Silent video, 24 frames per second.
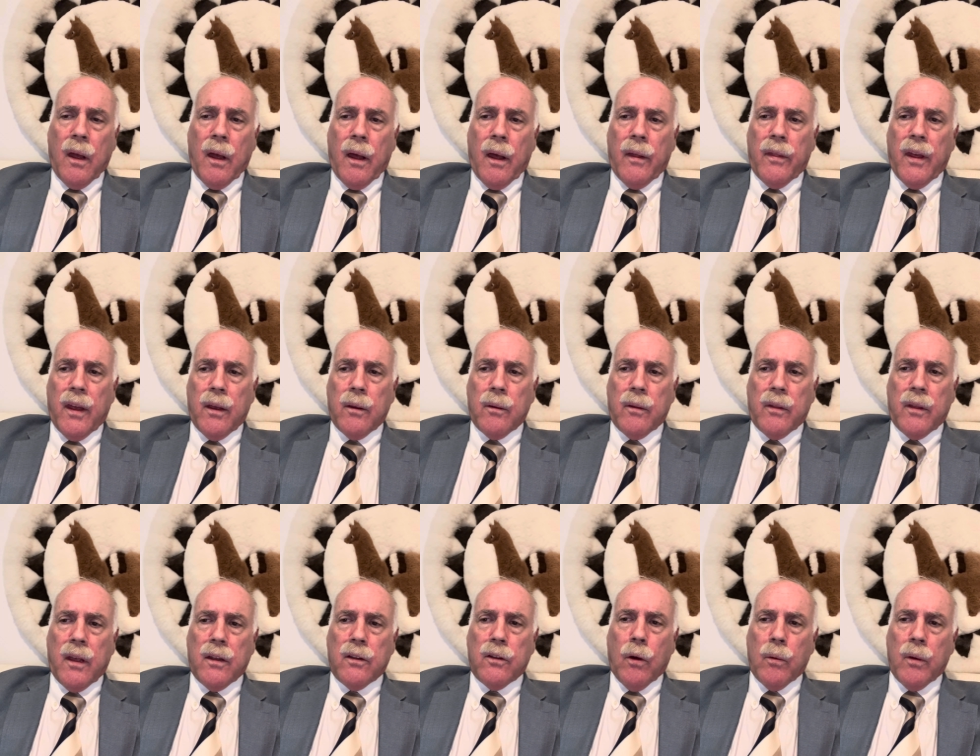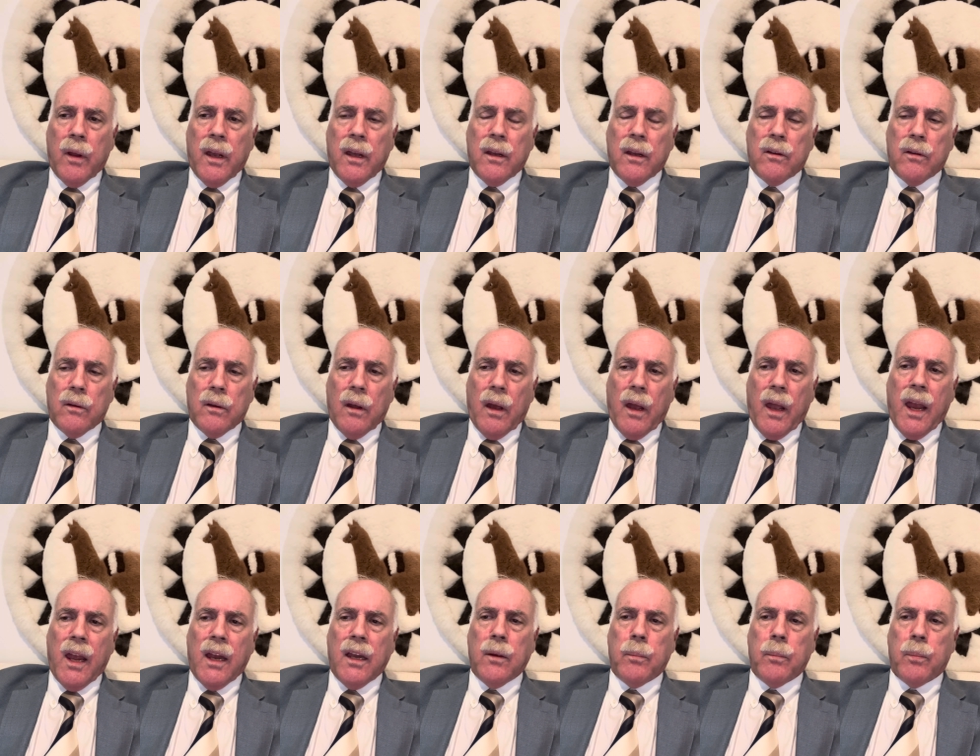they donate
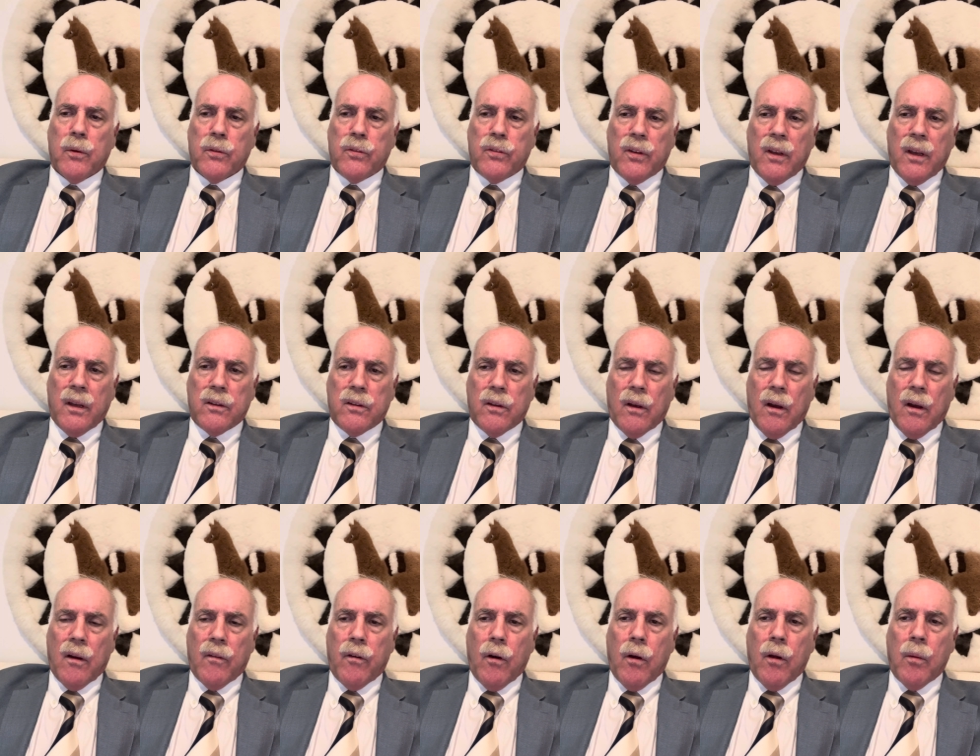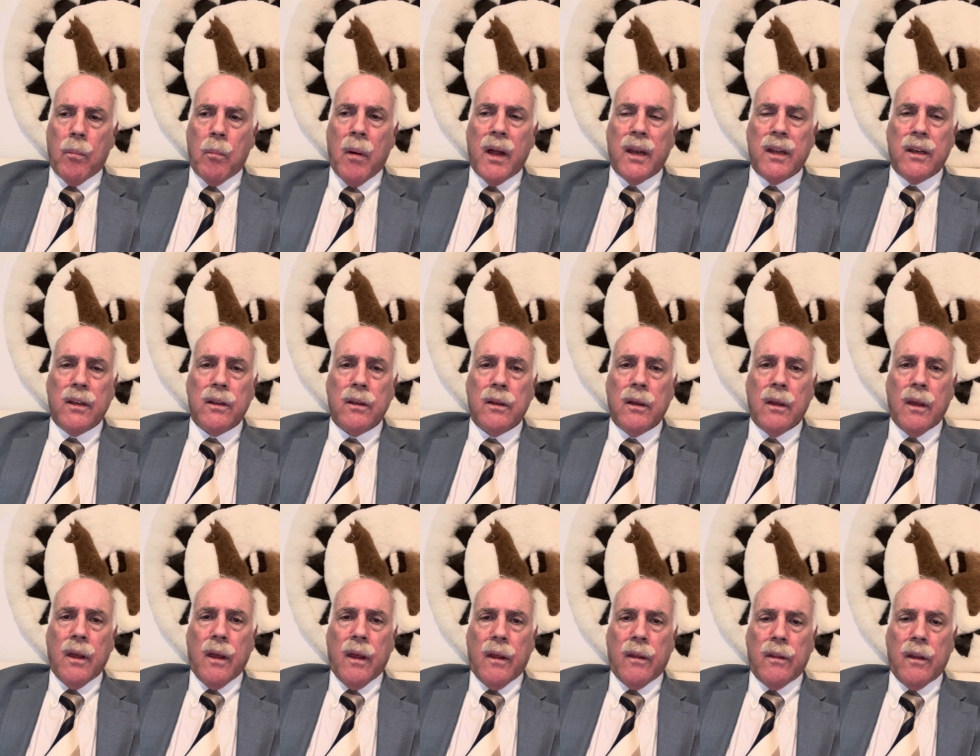80% of all money
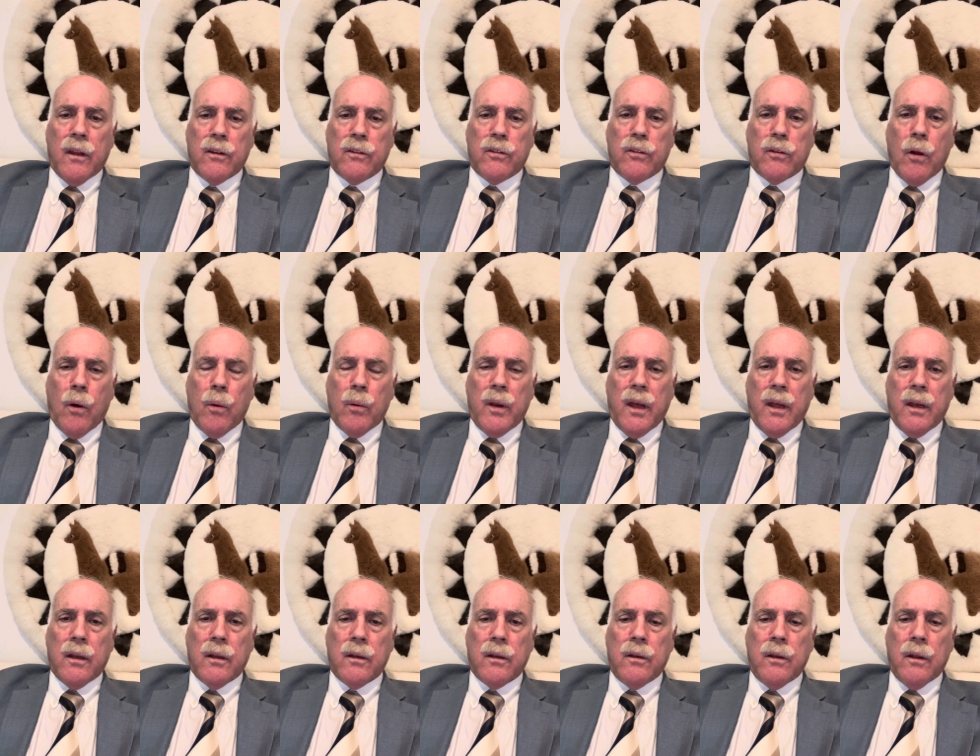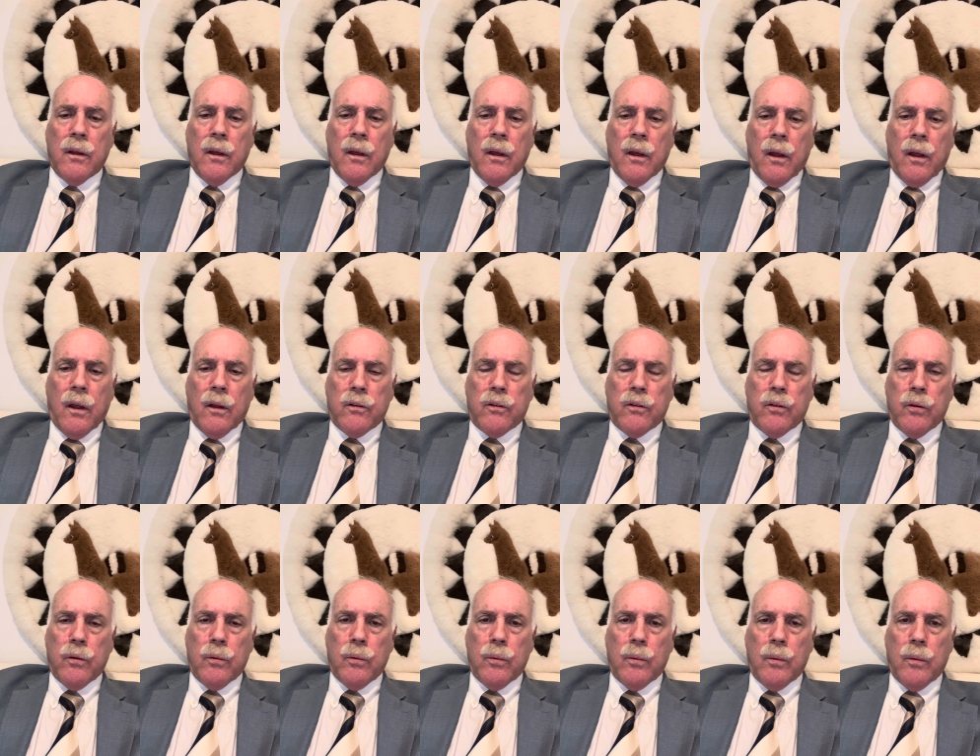that's donated
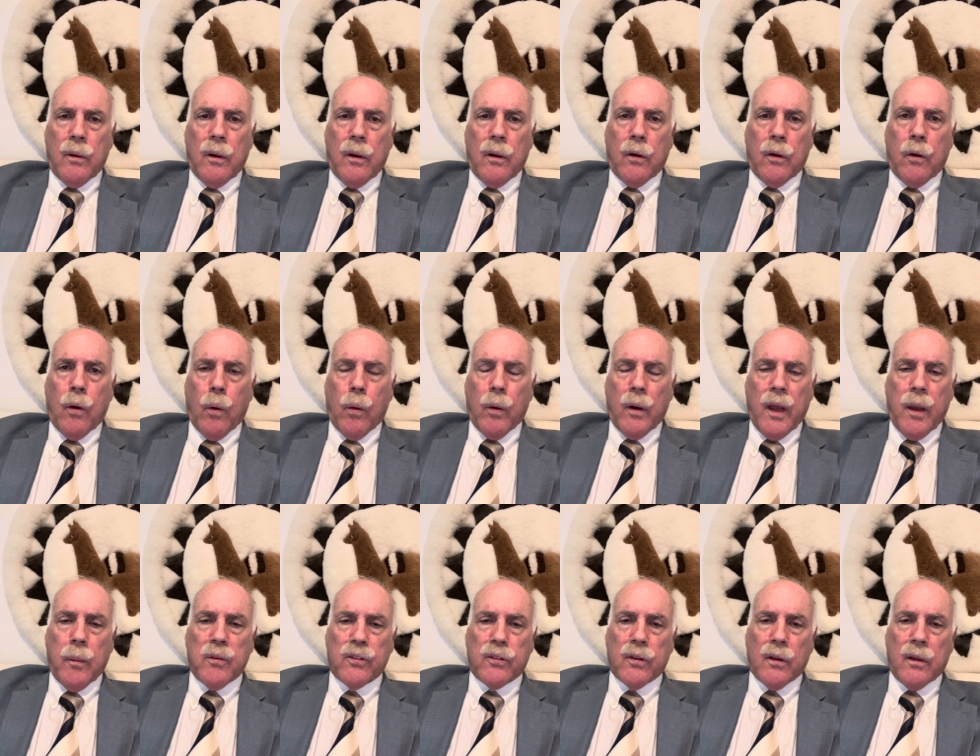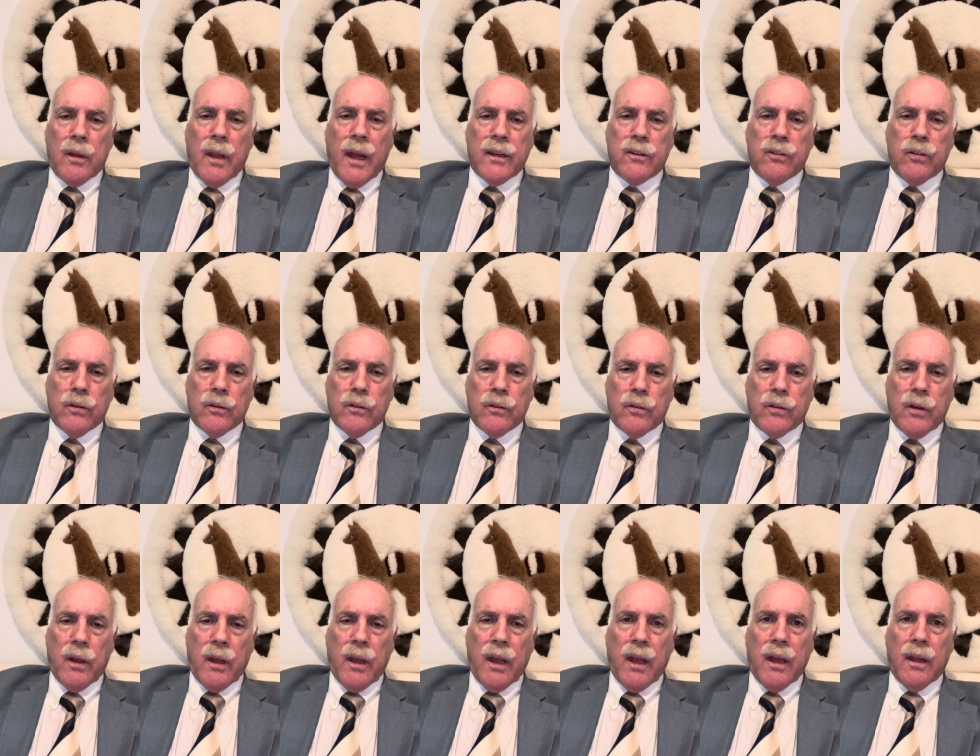to Coral Gables elections,
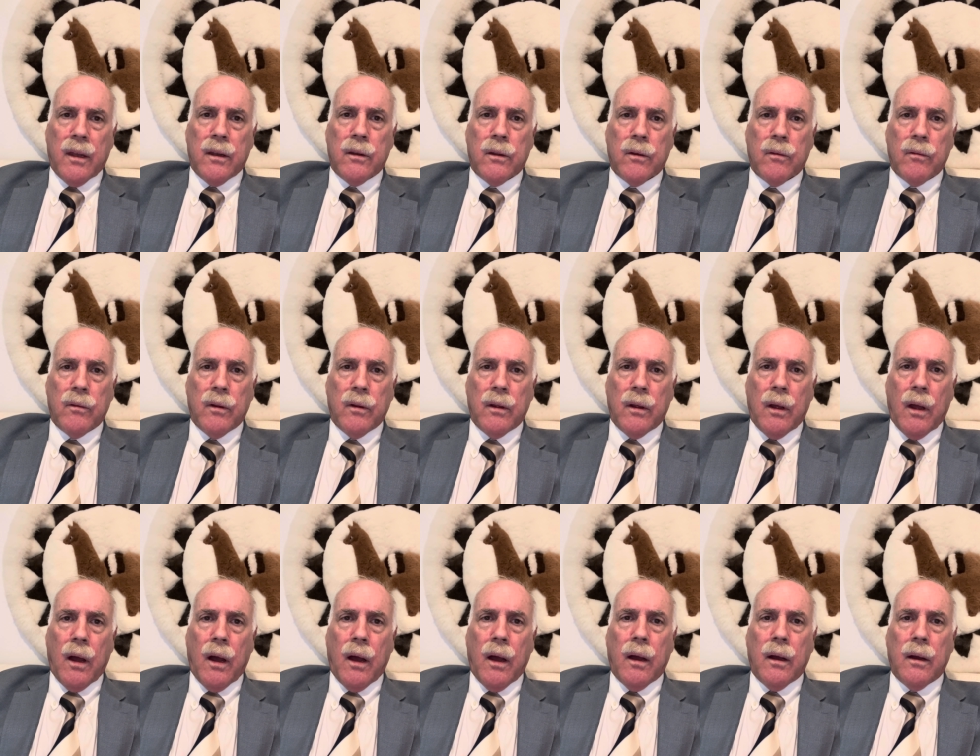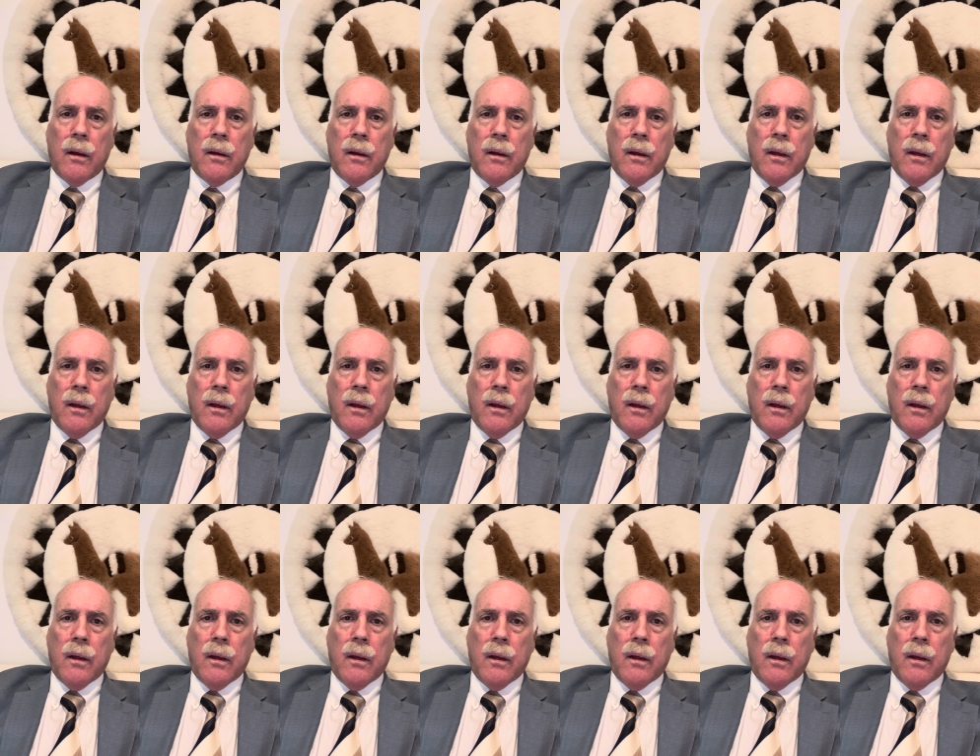and that